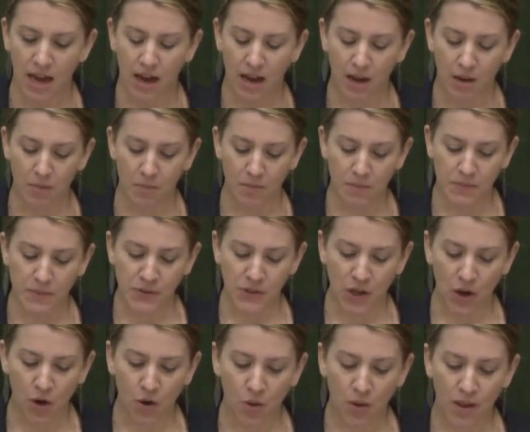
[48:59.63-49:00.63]
Um,
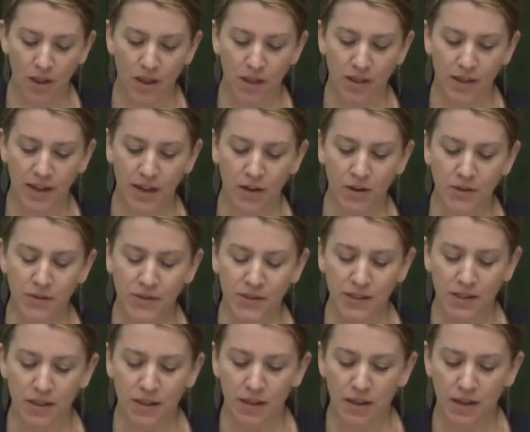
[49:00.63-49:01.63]
so
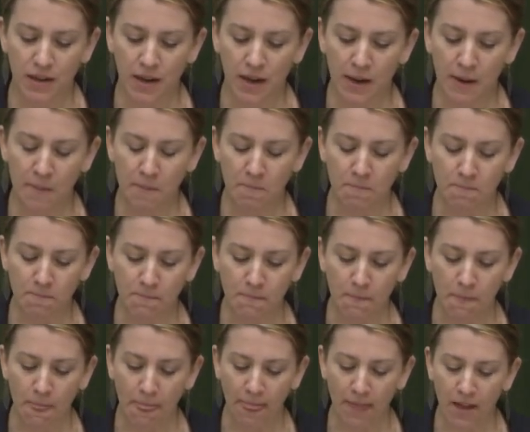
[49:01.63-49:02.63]
there's um,
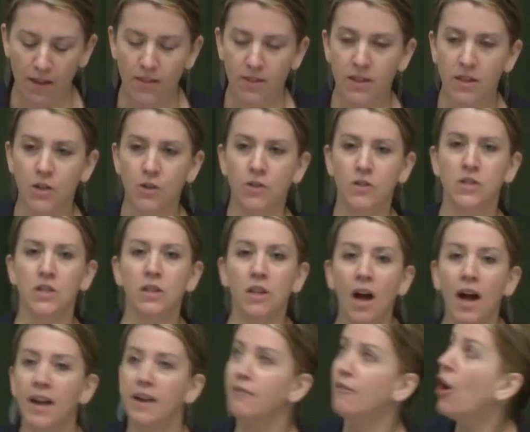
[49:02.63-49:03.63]
you know, there's a
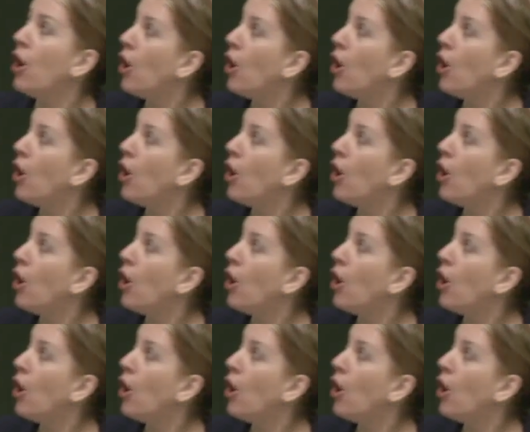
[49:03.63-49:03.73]
lot of